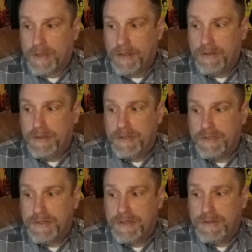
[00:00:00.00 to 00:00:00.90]
it,
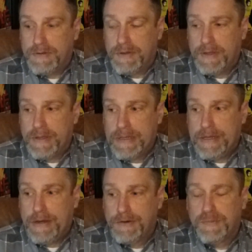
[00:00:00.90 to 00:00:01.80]
it,
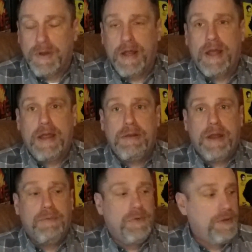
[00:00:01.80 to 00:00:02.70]
here's what I,
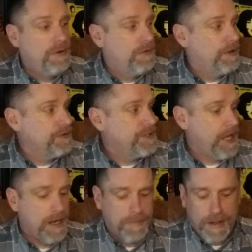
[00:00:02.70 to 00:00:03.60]
I, really don't
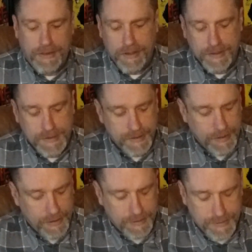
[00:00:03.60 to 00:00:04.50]
understand about this,
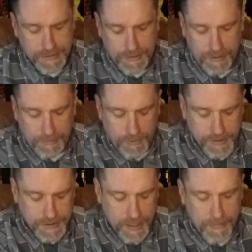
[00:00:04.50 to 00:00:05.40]
and this is all I'm going
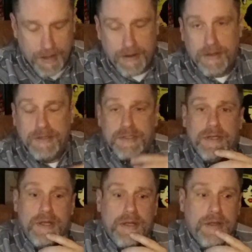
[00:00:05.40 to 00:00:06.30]
to say about it
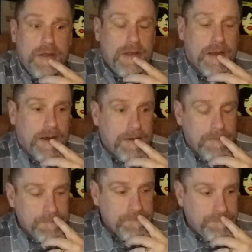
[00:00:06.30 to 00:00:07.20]
is
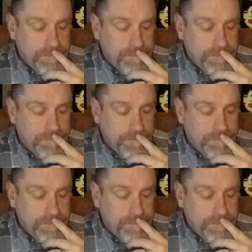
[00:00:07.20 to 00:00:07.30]
um,